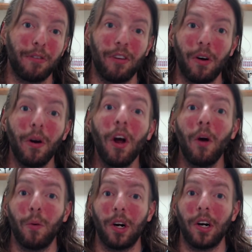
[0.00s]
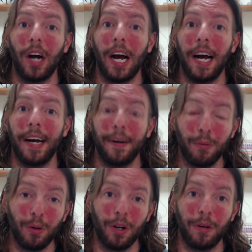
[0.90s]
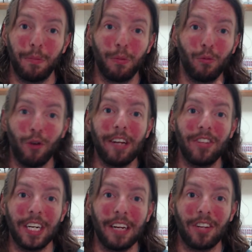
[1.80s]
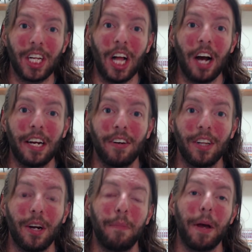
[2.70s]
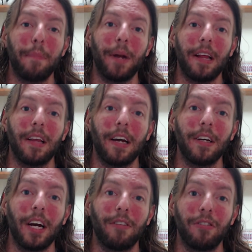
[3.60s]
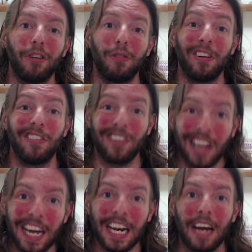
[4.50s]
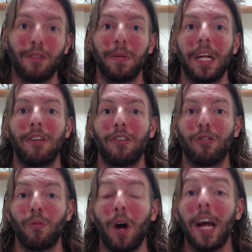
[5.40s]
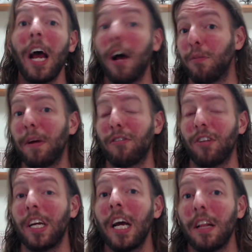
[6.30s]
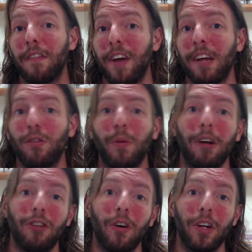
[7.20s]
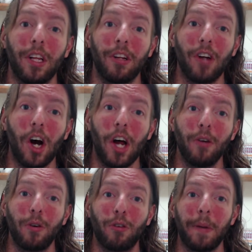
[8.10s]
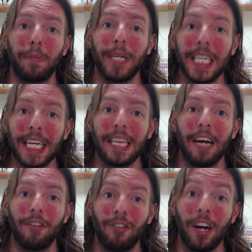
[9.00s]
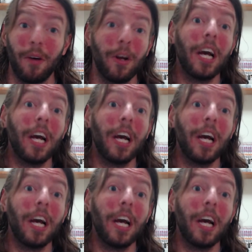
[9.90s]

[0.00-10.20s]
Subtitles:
So we're racing against the clock here a little bit, but I thought you guys deserved a slight explanation as to why, especially the fans who watch Yona the Dawn, who expect me to get that shit out